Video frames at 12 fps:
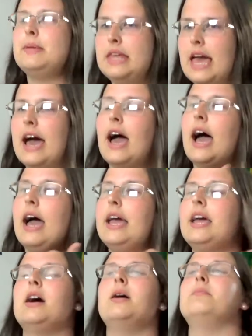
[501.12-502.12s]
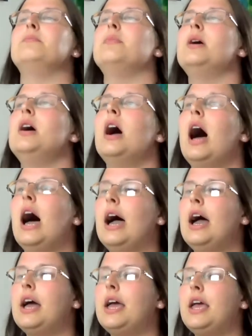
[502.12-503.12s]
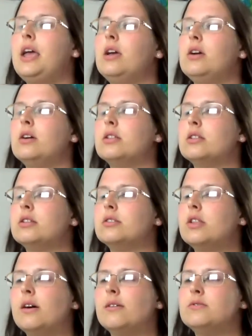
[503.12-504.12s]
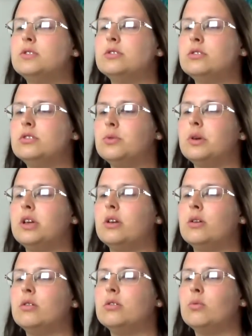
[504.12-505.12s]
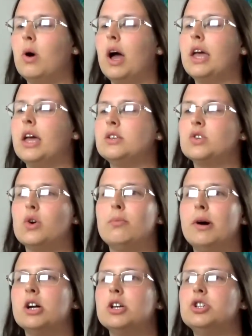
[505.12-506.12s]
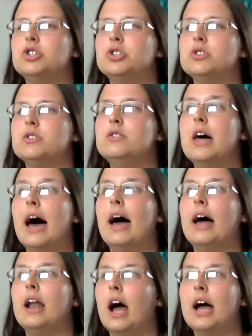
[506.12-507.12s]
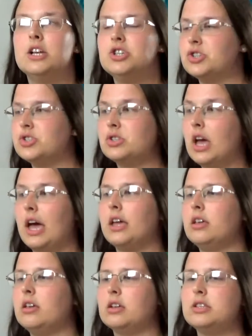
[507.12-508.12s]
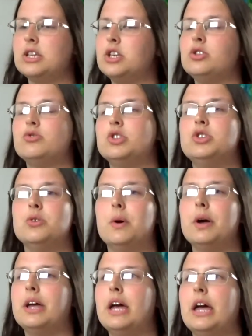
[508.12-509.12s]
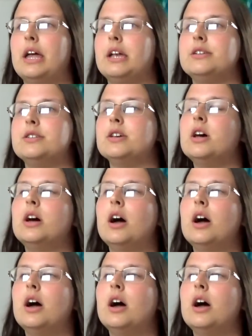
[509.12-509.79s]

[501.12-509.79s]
yeah i um i loved doing ya so much that I just I continued to do it and